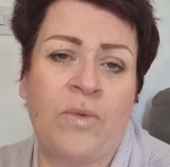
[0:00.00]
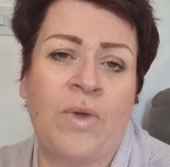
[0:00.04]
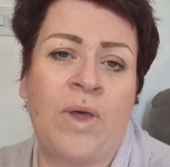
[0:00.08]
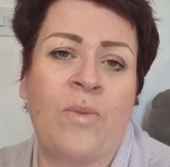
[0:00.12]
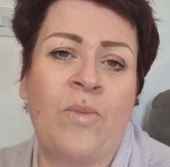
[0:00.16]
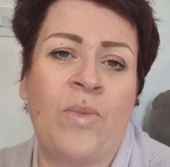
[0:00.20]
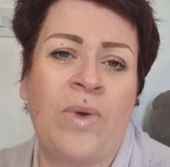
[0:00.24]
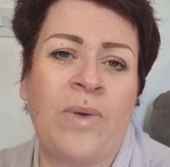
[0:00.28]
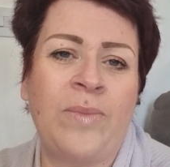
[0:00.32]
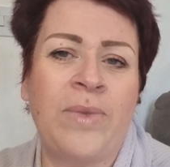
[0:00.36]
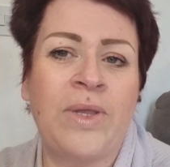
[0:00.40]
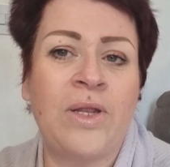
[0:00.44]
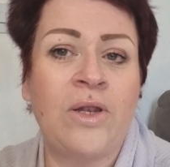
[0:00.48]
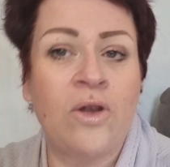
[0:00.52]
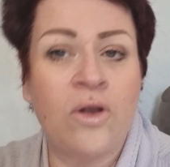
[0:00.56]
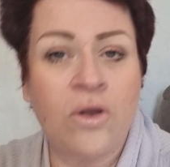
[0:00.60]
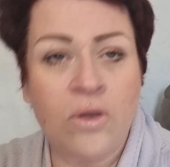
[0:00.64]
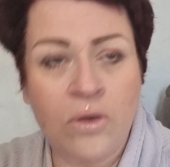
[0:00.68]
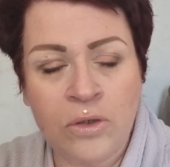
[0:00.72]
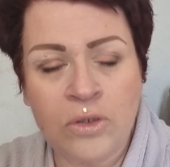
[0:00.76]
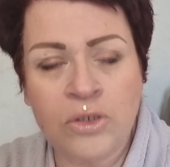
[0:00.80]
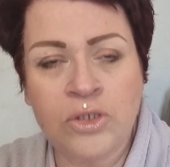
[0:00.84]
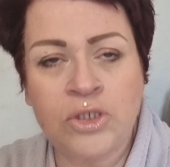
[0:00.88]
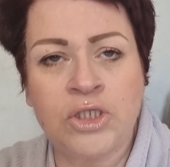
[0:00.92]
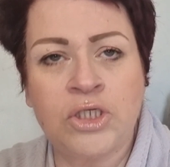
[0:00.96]
And when we
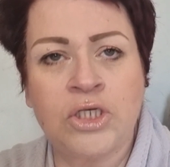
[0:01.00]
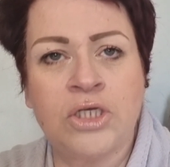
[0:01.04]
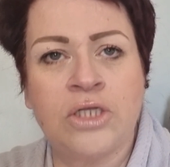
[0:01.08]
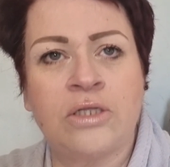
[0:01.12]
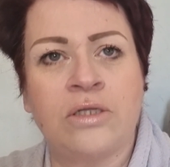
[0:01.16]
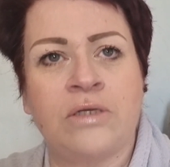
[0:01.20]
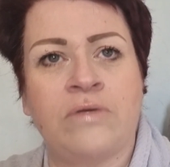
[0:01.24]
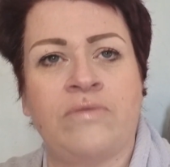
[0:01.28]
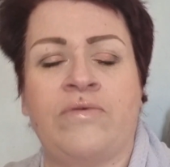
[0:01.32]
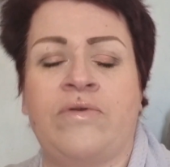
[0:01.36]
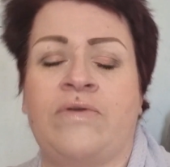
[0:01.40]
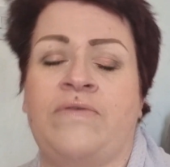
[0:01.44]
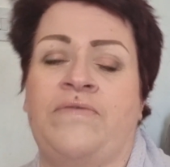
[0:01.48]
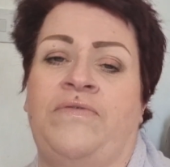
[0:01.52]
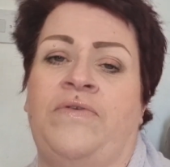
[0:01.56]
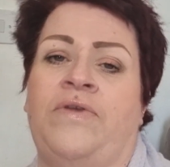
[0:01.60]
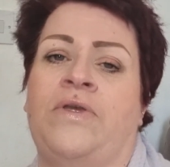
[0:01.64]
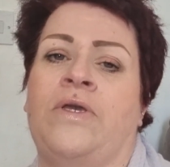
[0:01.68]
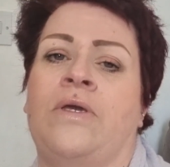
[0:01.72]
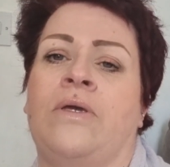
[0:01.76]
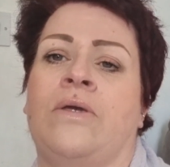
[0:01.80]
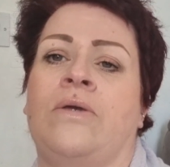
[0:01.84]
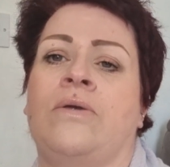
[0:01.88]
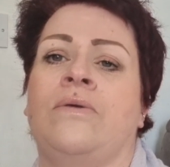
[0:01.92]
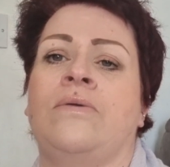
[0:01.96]
looked at the
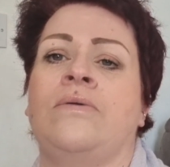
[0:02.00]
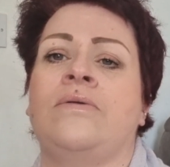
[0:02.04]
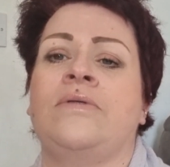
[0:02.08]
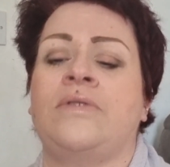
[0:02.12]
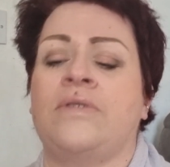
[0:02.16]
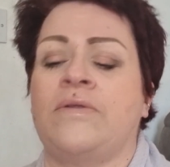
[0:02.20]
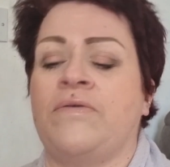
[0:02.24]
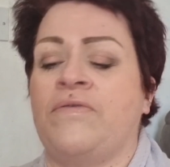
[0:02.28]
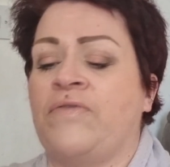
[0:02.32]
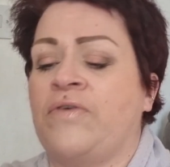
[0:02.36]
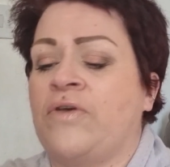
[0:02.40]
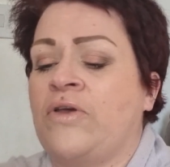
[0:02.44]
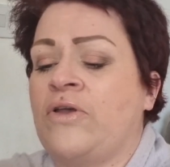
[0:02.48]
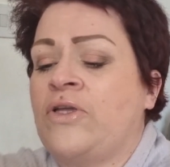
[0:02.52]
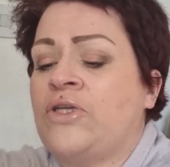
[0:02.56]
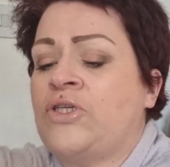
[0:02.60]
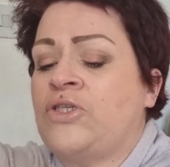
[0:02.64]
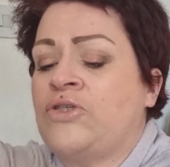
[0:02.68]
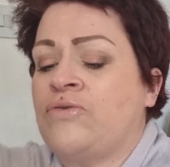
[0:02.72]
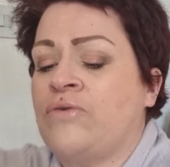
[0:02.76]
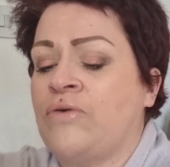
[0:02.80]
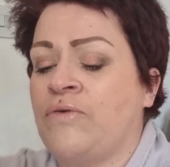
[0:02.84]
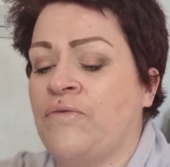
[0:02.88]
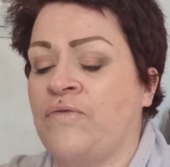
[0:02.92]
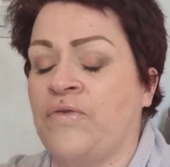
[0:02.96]
reviews, the
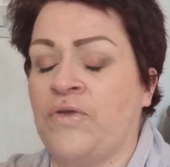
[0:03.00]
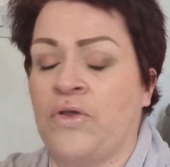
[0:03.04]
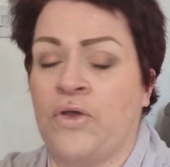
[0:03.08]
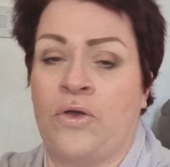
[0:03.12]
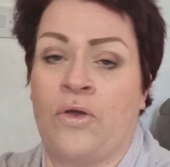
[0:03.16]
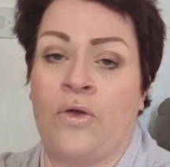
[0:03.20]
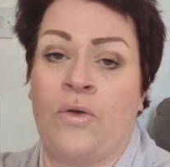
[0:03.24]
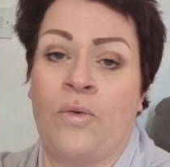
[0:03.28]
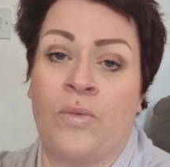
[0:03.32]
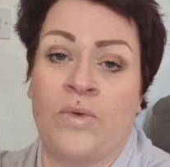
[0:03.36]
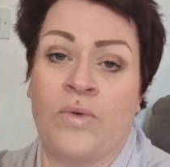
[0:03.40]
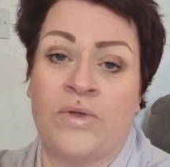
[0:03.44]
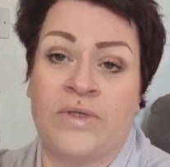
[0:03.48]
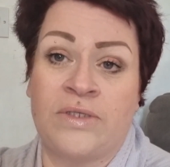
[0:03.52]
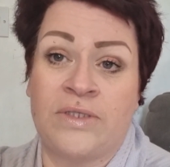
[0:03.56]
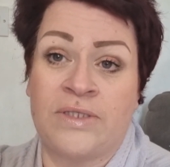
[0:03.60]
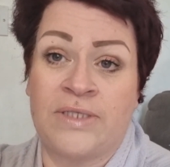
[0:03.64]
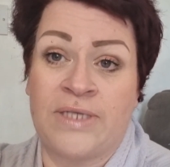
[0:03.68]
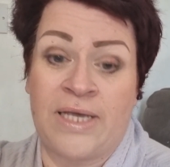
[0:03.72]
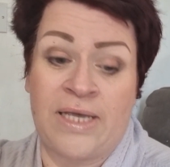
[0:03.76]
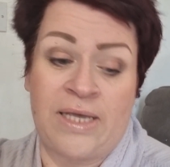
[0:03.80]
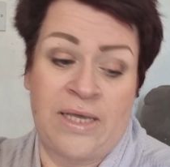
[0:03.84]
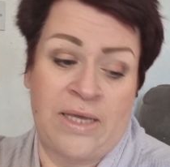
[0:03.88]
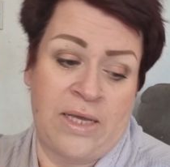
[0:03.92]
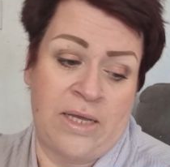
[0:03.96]
first review was
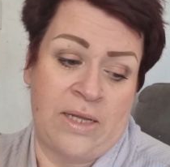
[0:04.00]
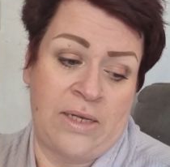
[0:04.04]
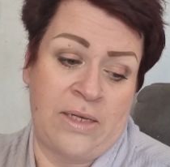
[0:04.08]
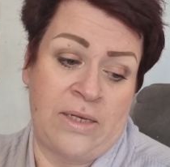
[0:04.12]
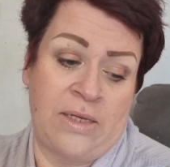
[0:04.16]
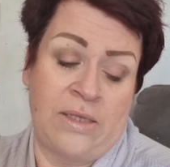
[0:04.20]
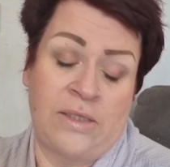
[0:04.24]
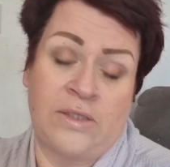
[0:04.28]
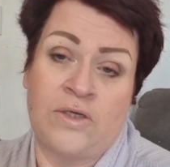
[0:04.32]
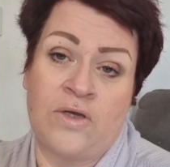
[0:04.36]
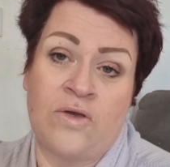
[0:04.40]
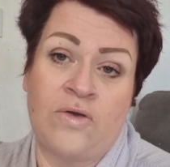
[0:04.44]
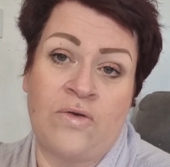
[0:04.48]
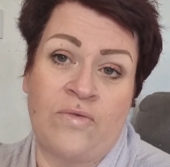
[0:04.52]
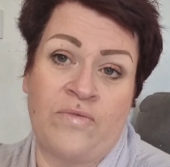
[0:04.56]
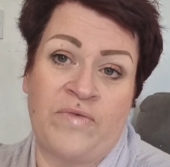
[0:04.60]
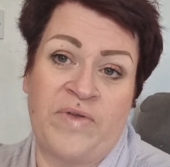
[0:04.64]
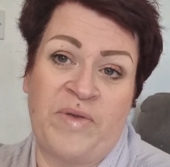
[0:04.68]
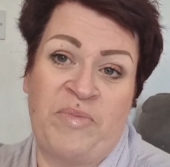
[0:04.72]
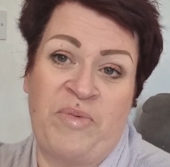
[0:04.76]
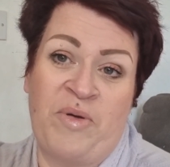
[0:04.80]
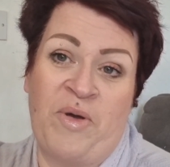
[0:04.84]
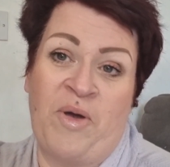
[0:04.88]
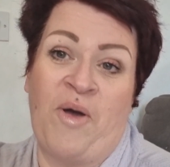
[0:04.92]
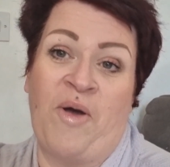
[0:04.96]
saying total
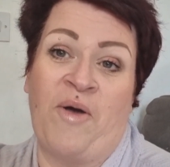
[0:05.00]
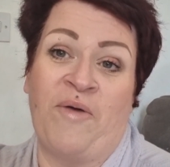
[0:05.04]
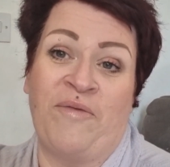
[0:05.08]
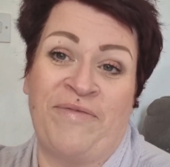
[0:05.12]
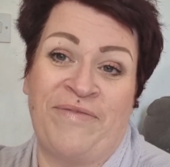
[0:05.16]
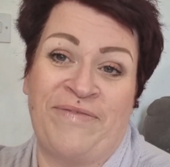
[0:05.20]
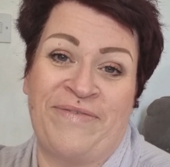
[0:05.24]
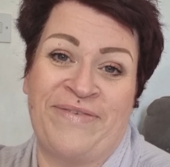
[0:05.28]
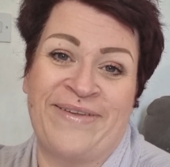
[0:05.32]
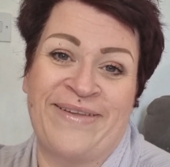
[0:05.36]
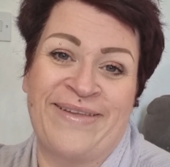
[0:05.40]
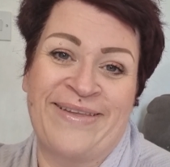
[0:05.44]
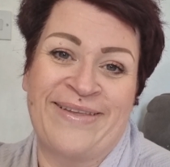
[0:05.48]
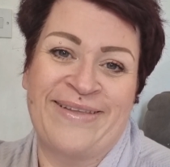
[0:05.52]
ripoff.